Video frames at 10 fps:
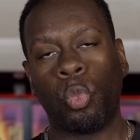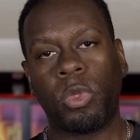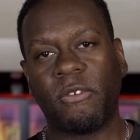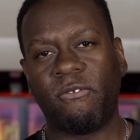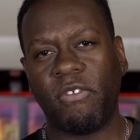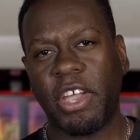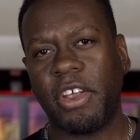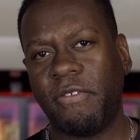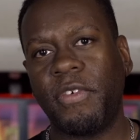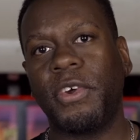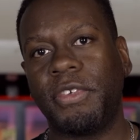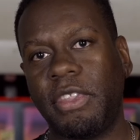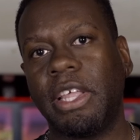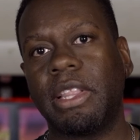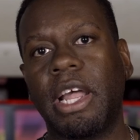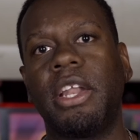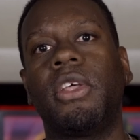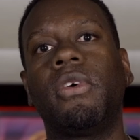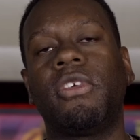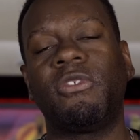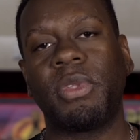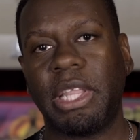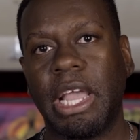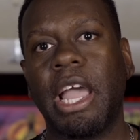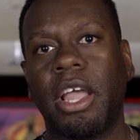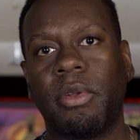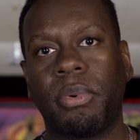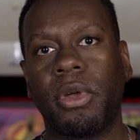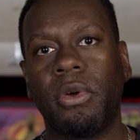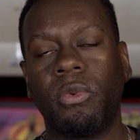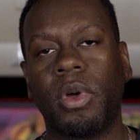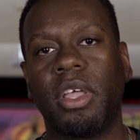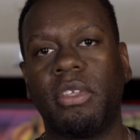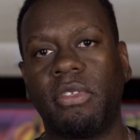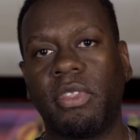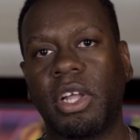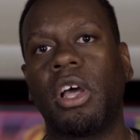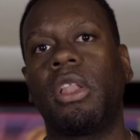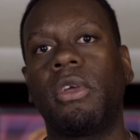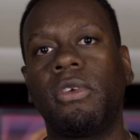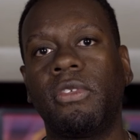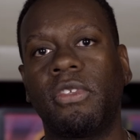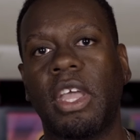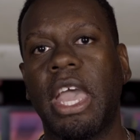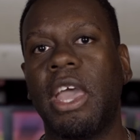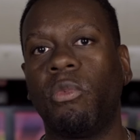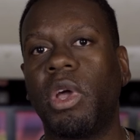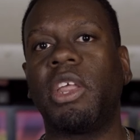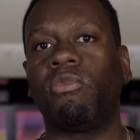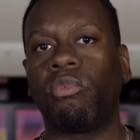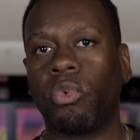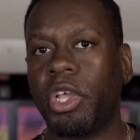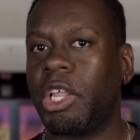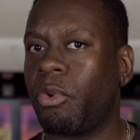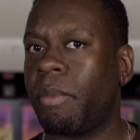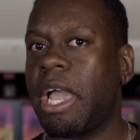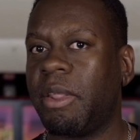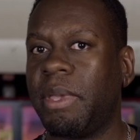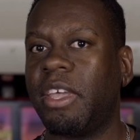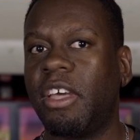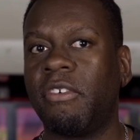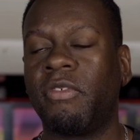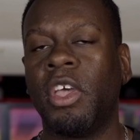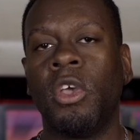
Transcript: The very first thing that I noticed with the Ion Pro was the colors and what it really reminded me of,